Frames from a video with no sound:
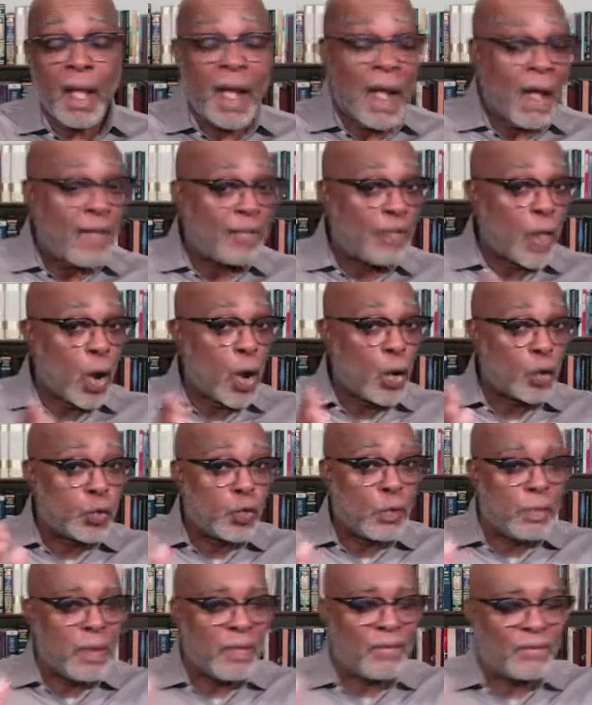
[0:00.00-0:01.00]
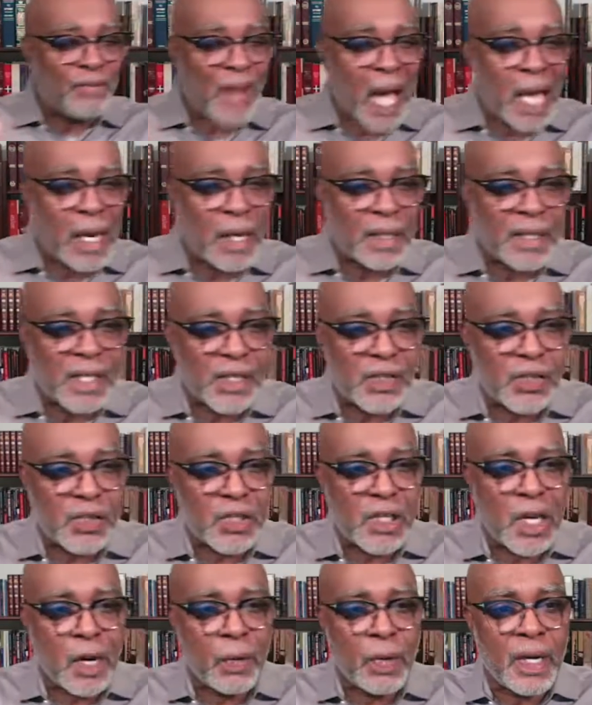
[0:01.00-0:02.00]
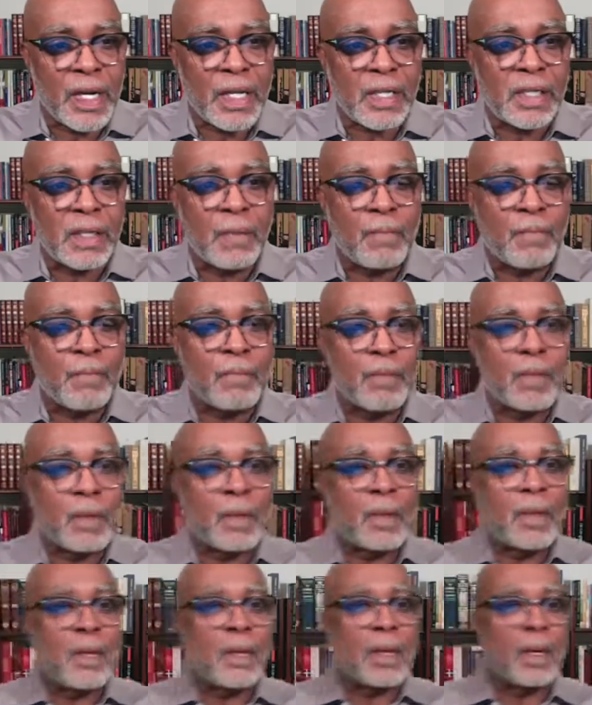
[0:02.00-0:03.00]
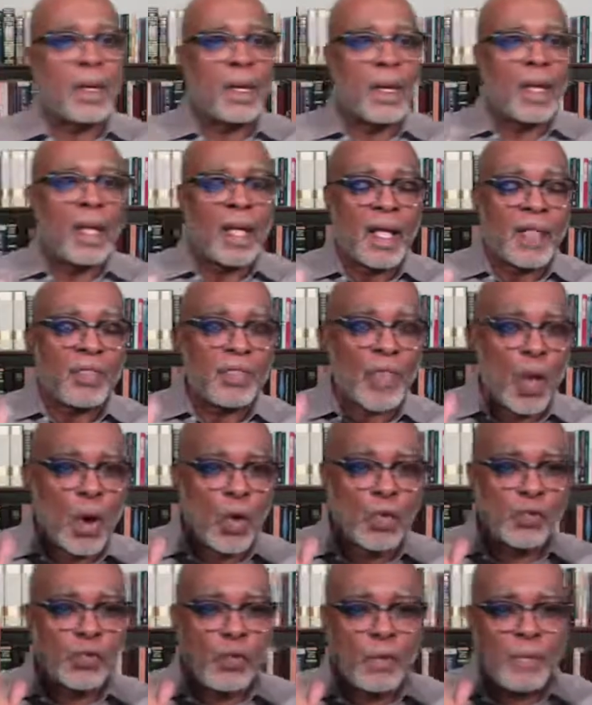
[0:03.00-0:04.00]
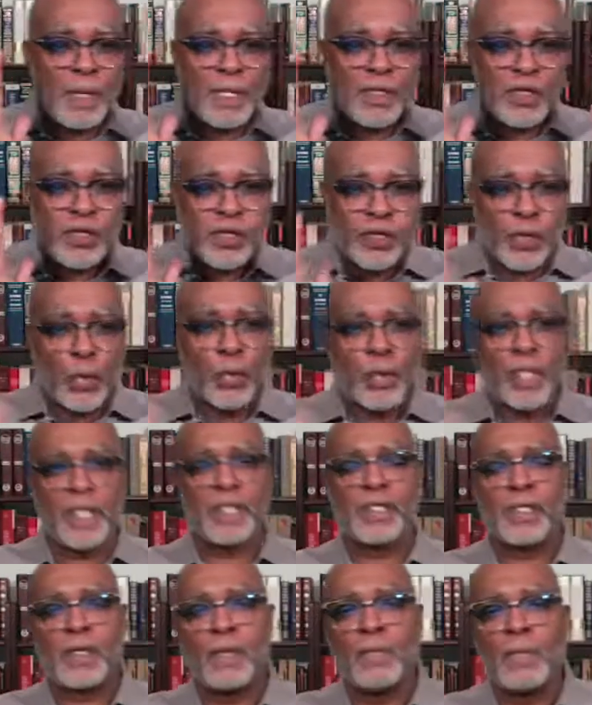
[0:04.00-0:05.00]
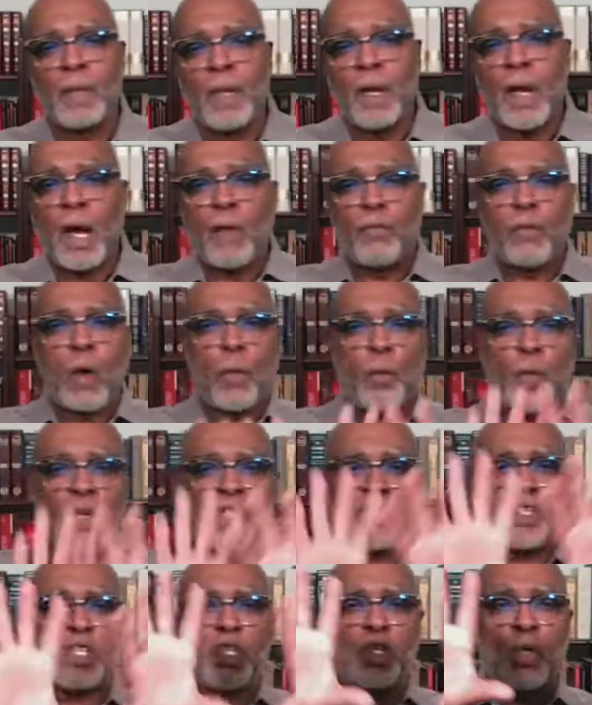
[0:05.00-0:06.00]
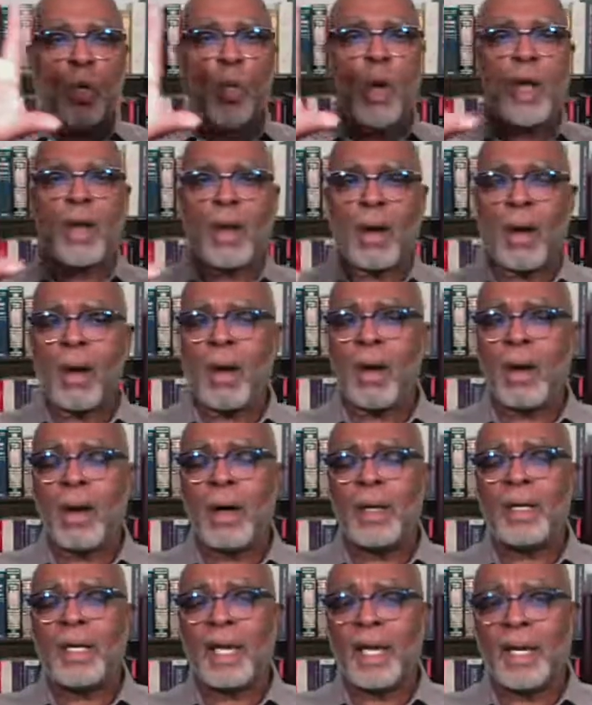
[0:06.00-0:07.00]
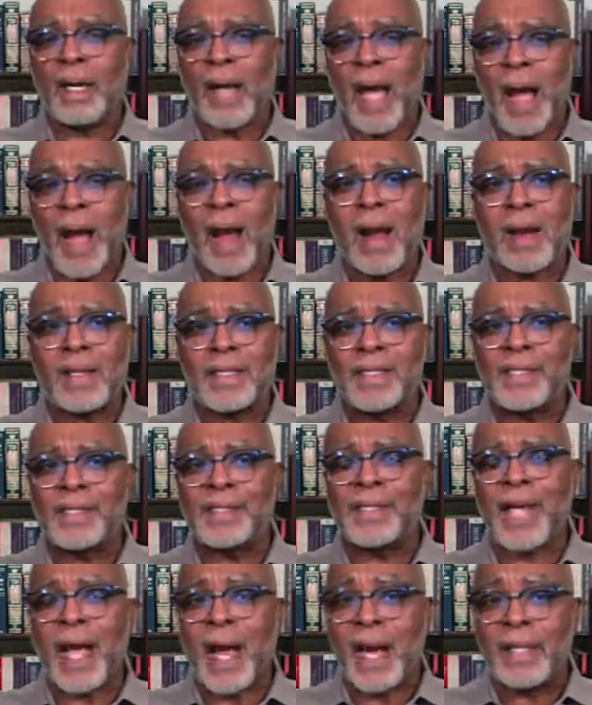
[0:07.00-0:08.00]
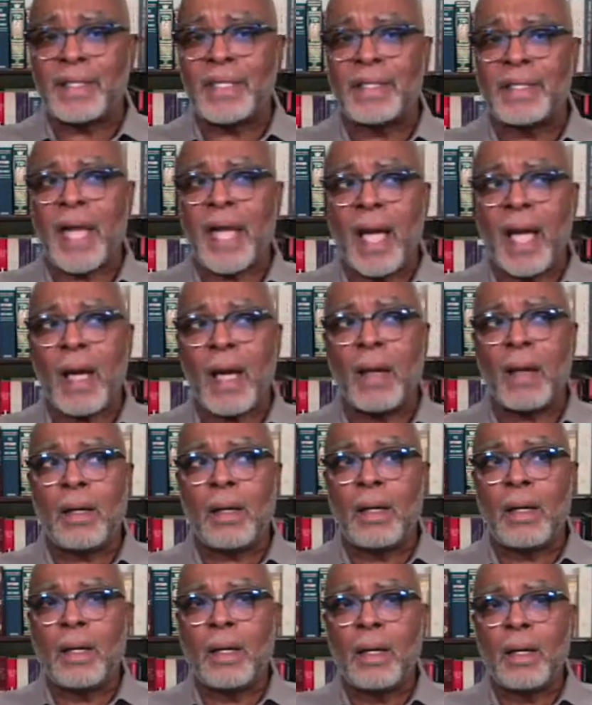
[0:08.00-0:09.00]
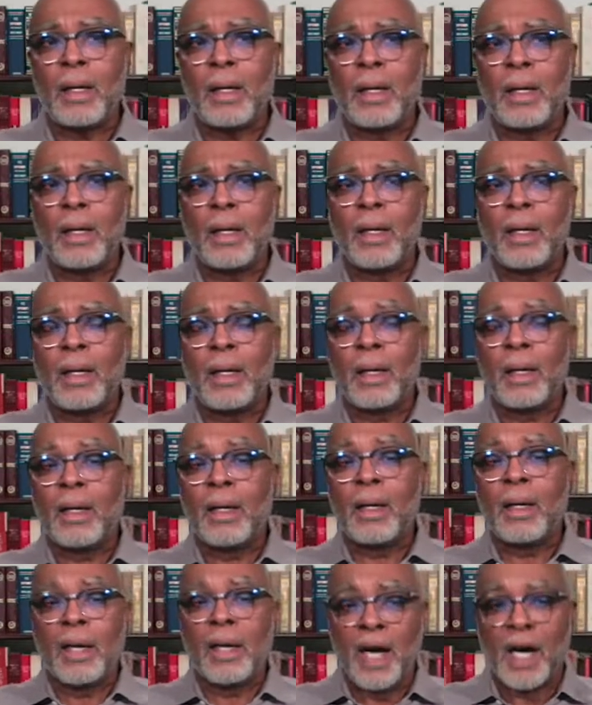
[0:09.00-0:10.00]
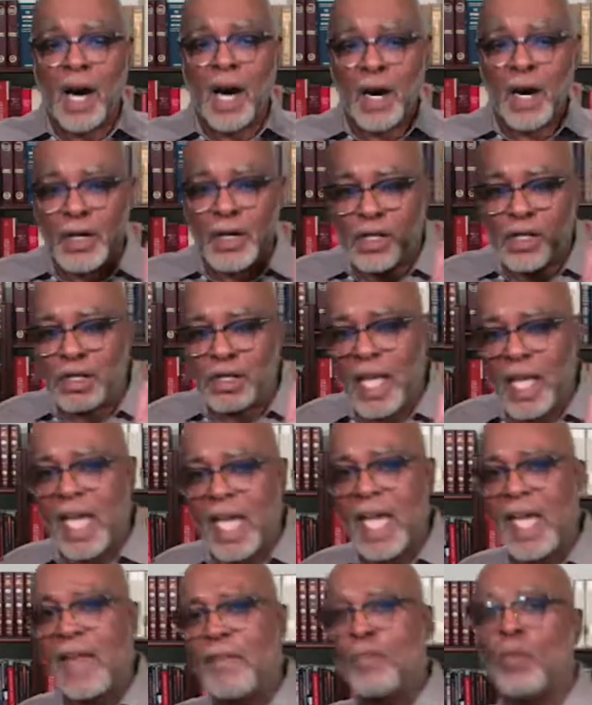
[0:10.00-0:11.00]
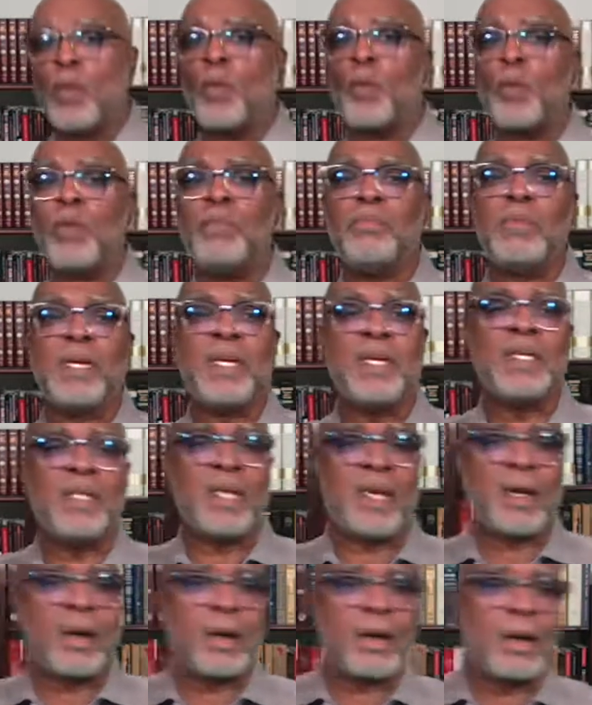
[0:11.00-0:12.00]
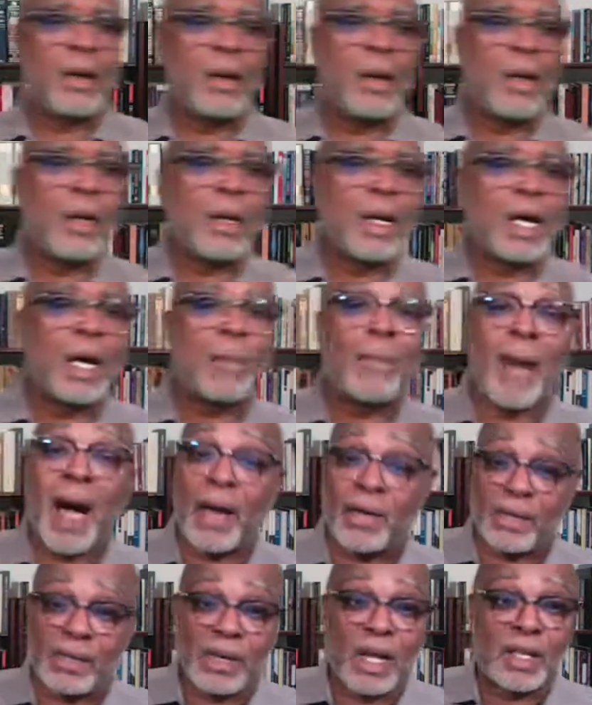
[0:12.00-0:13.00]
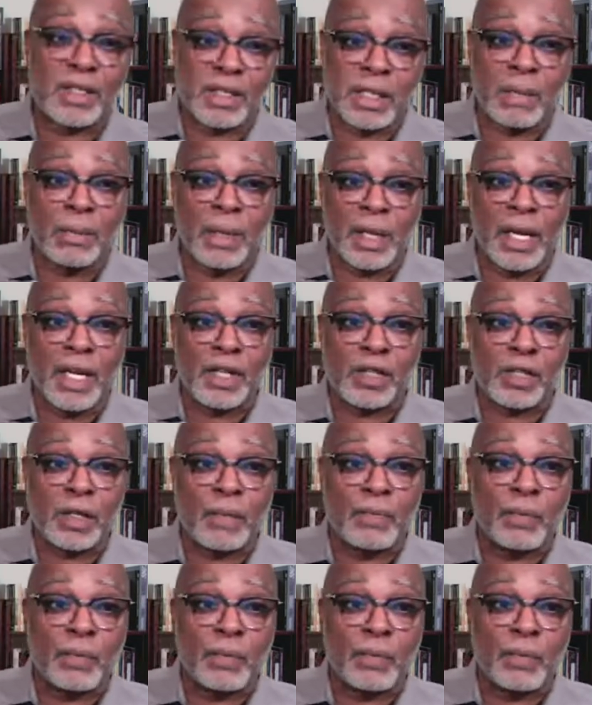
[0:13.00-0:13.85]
And those who have been following this series and those who have been students of what we see going on in our society now understand what we mean here about assimilation.